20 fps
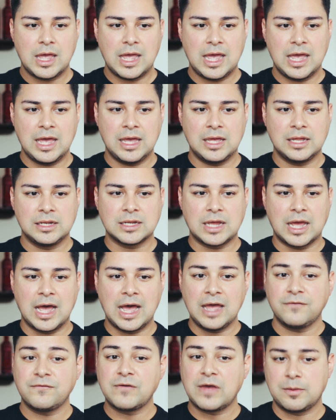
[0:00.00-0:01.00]
and
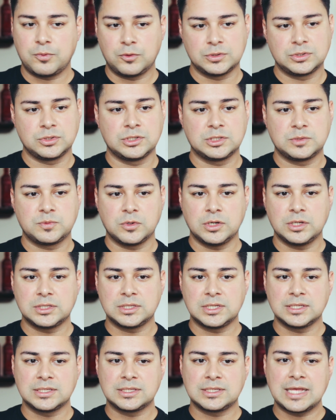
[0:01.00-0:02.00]
I've had personal
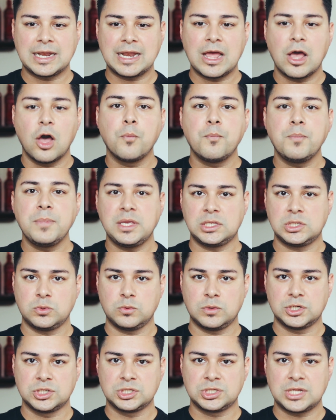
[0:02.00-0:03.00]
experiences that help me
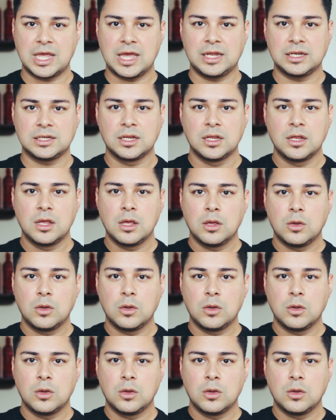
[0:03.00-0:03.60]
to understand